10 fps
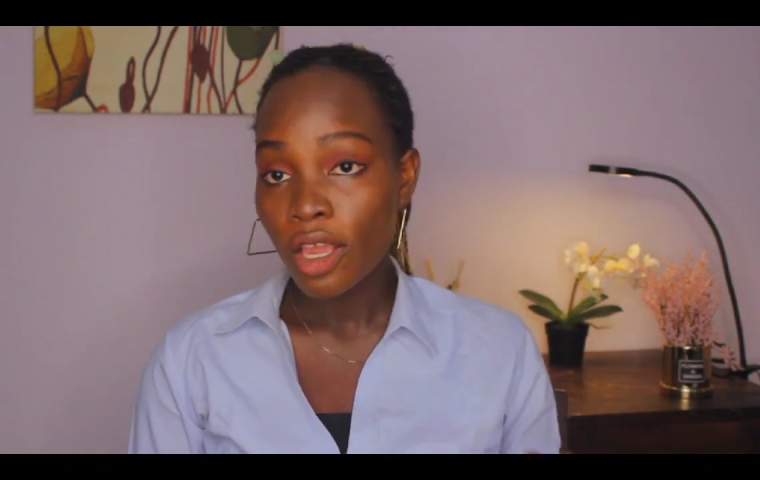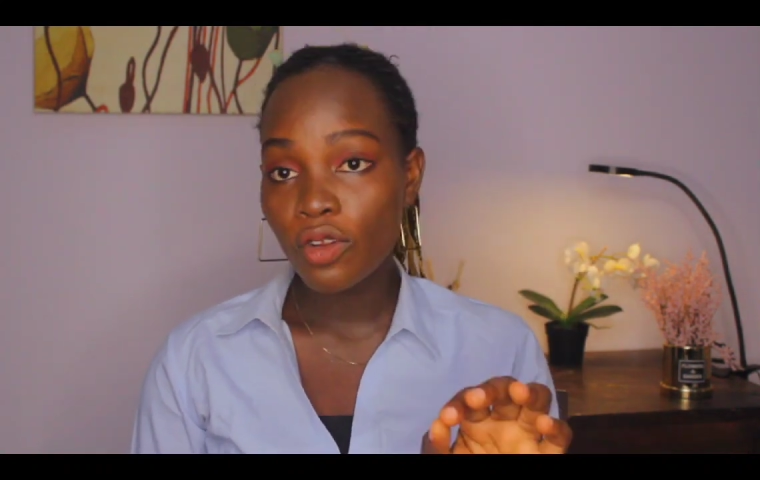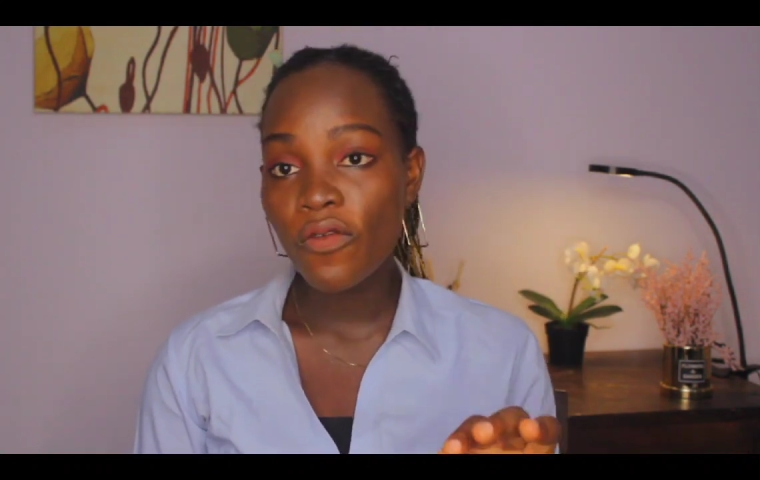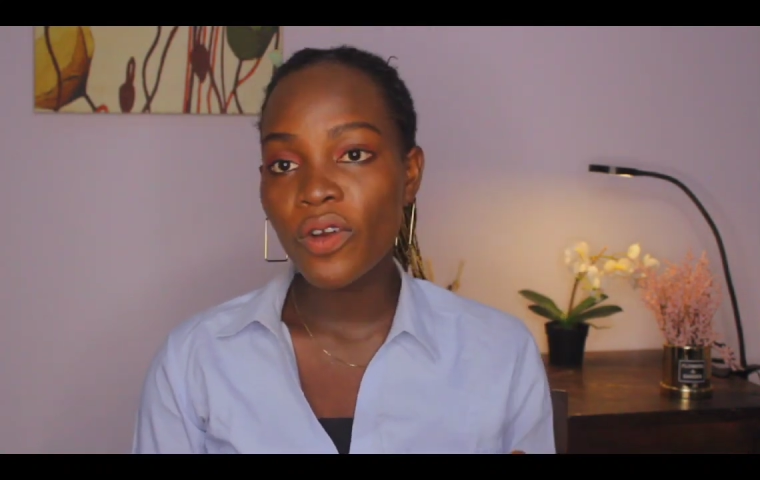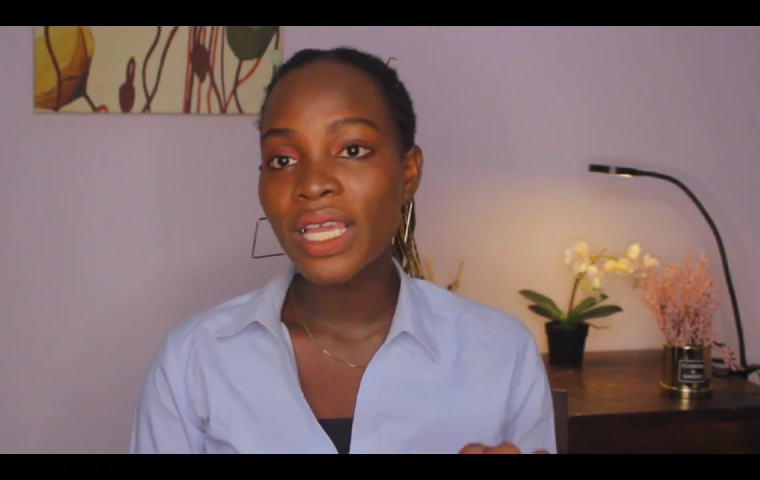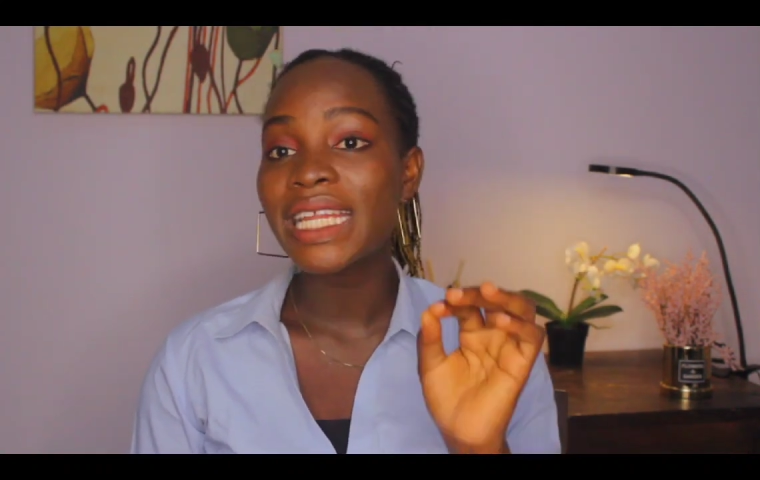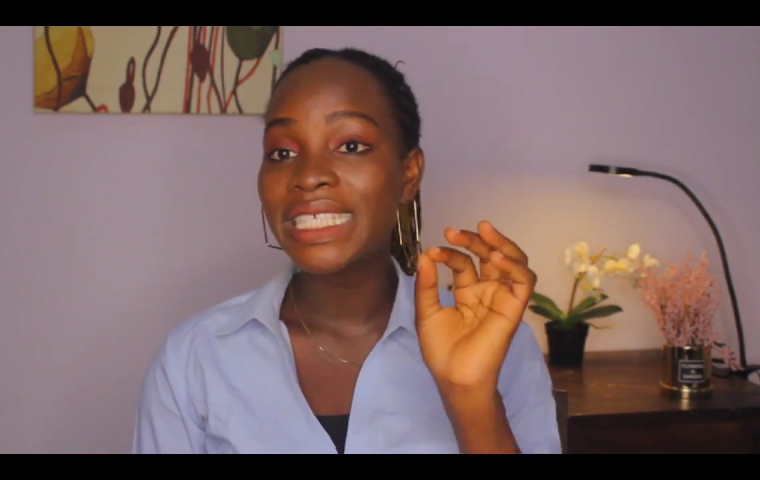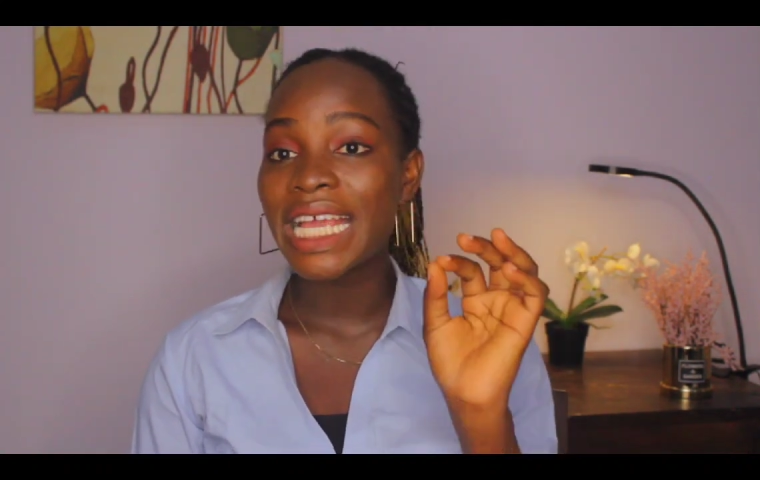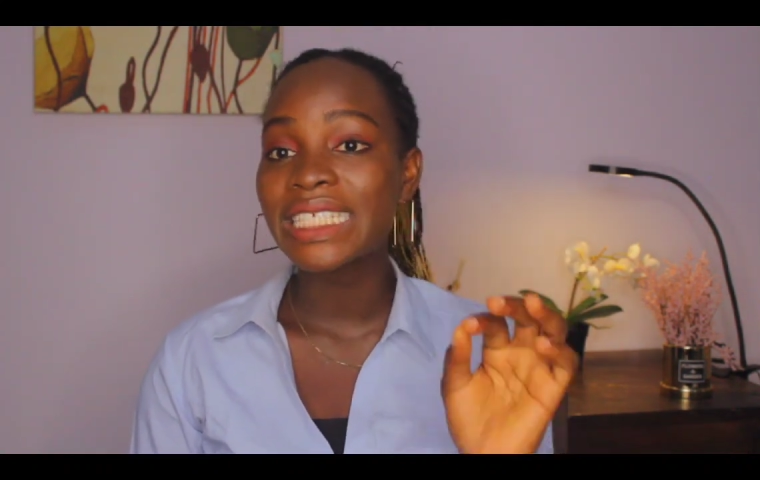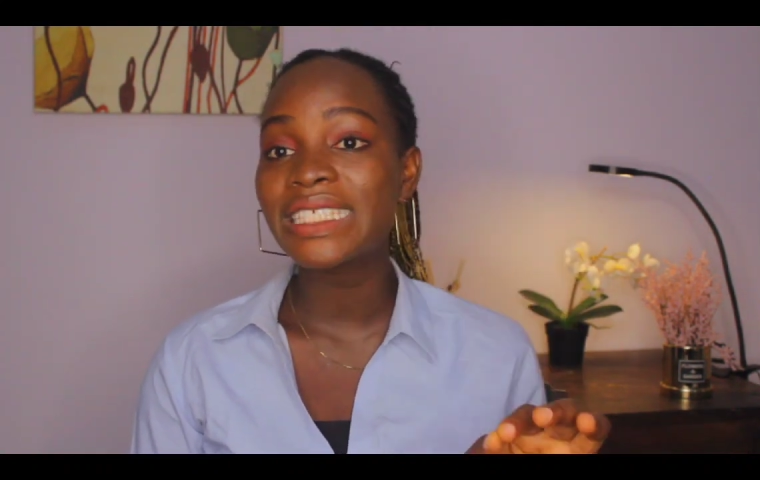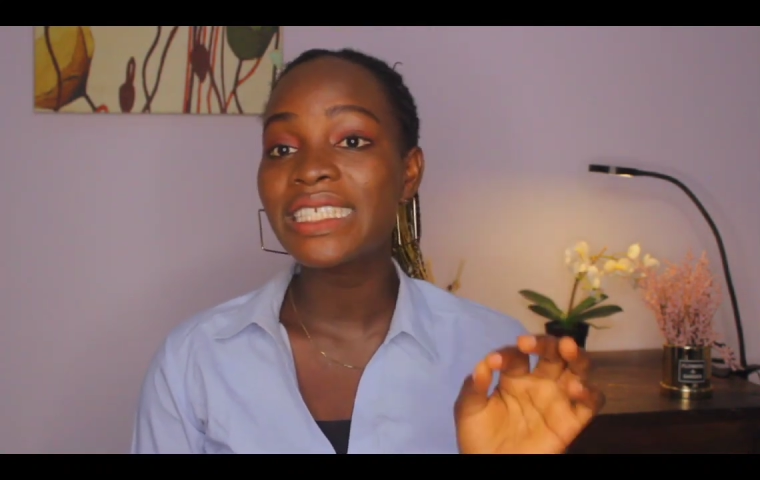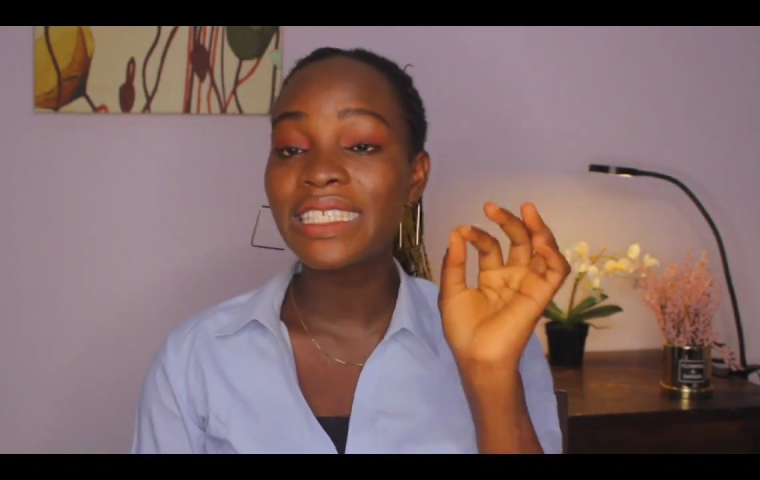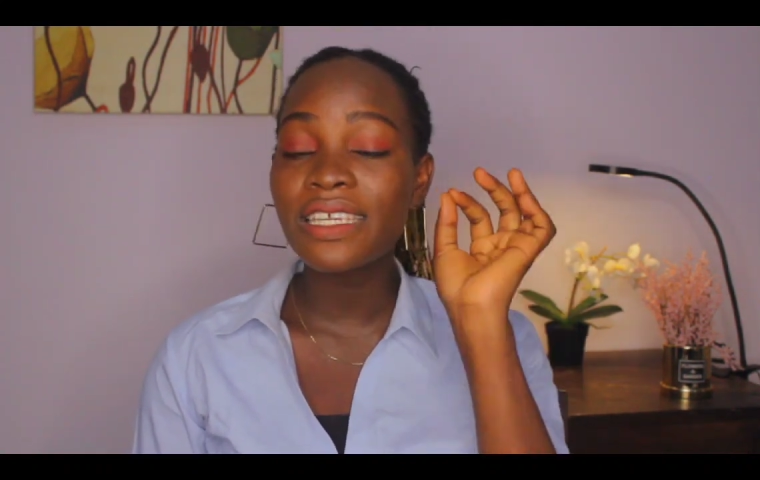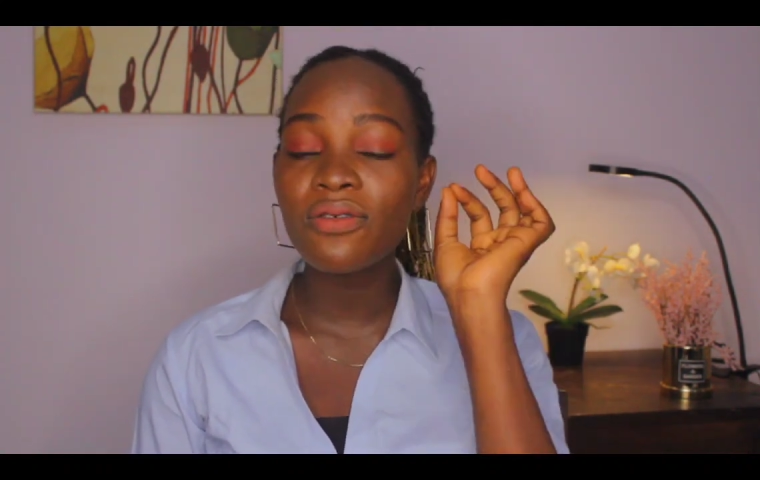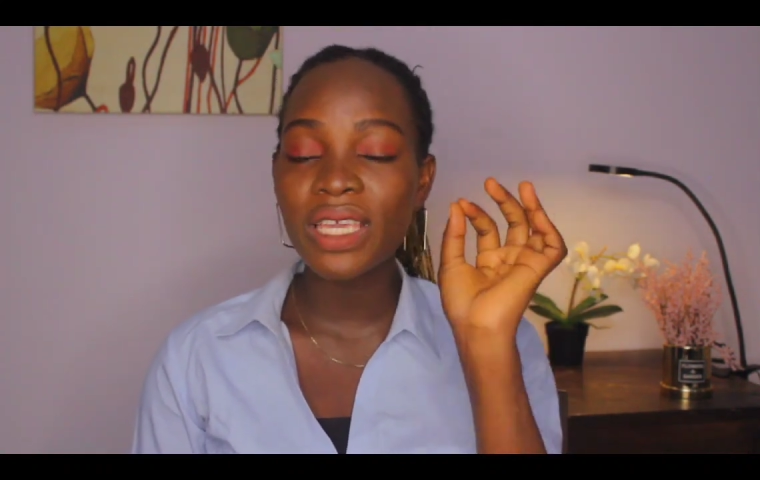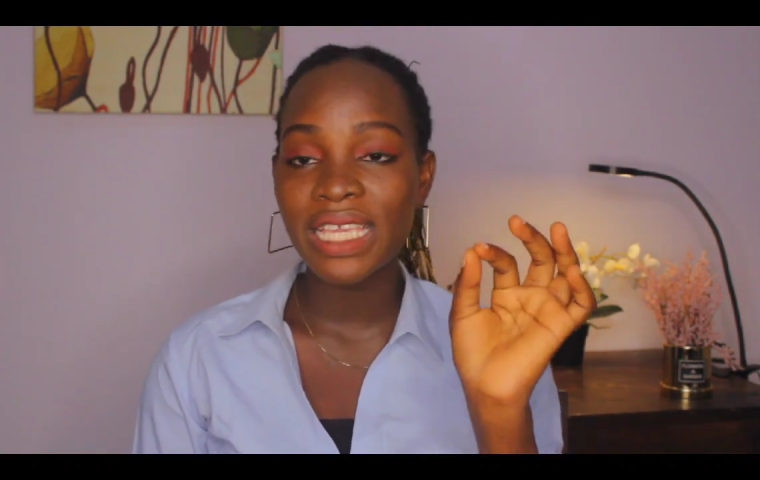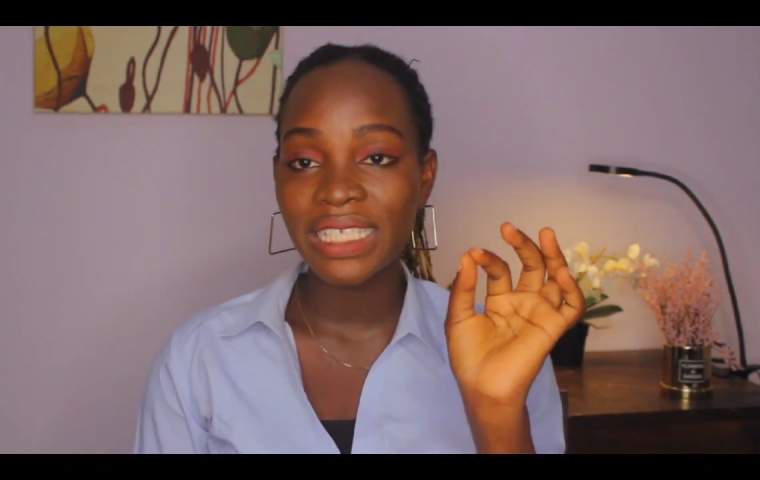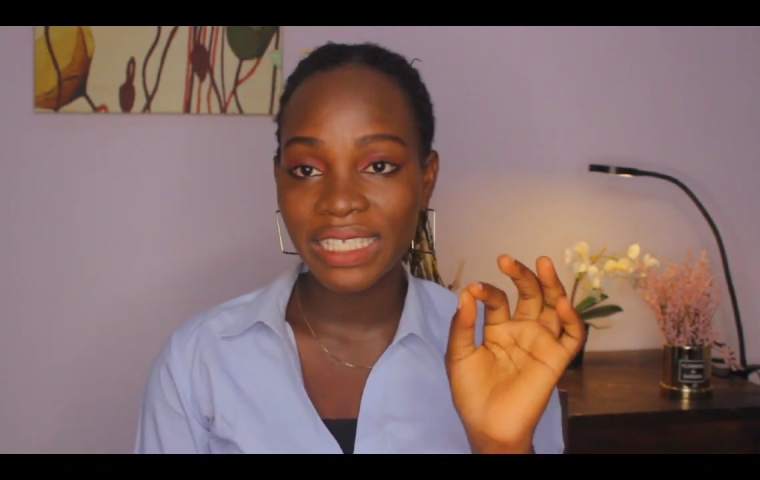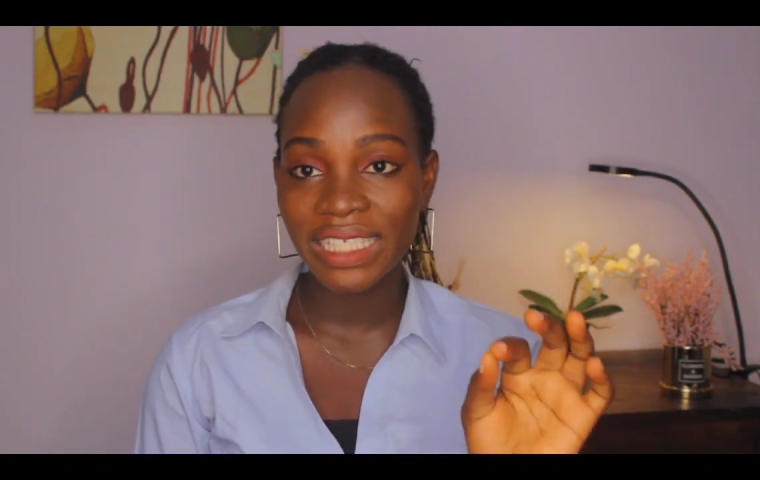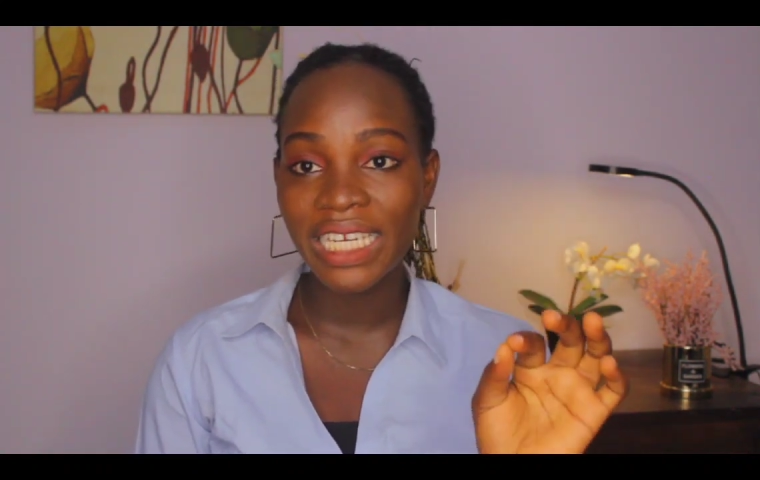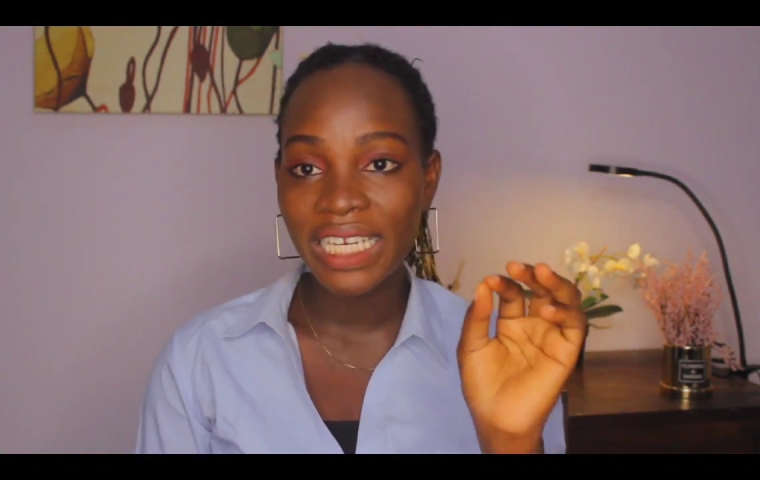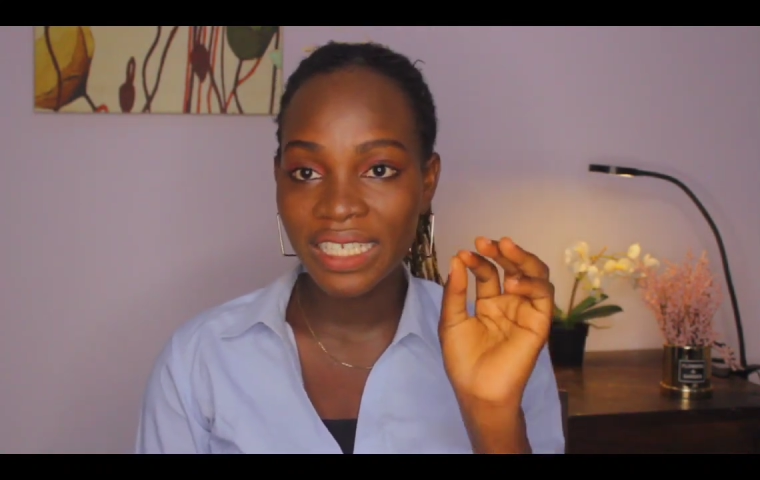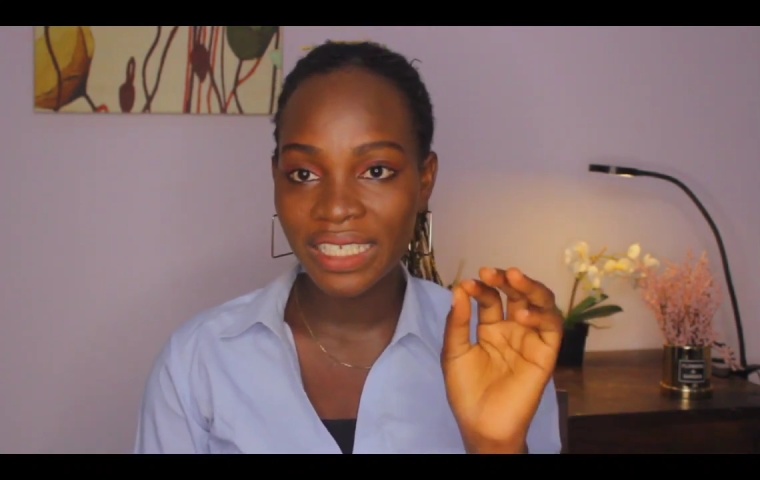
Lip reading: don't forget, they're still in seedling